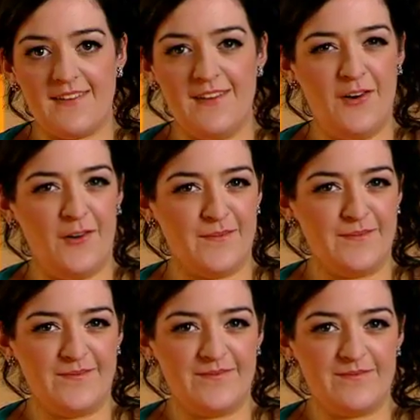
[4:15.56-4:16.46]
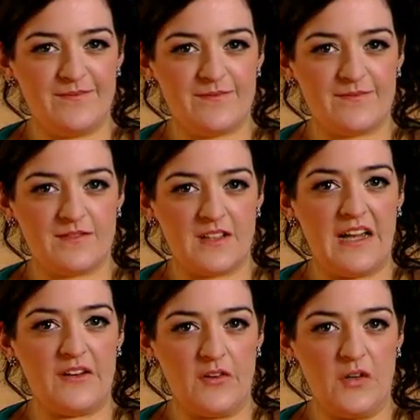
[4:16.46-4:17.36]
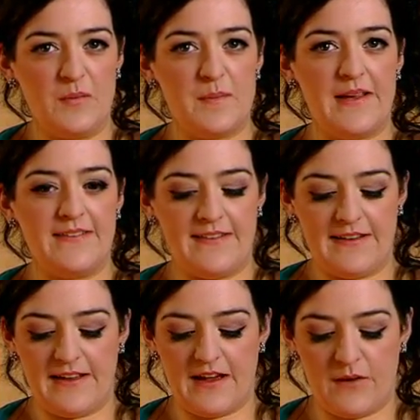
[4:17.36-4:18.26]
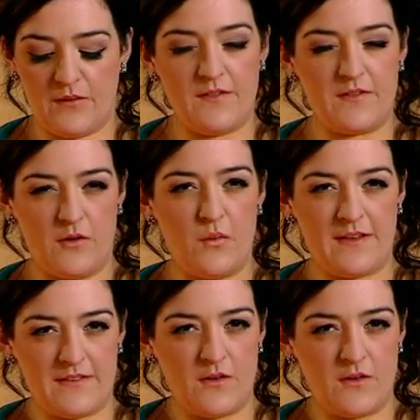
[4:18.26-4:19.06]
You know, I don't know, but basically, I would love to know what's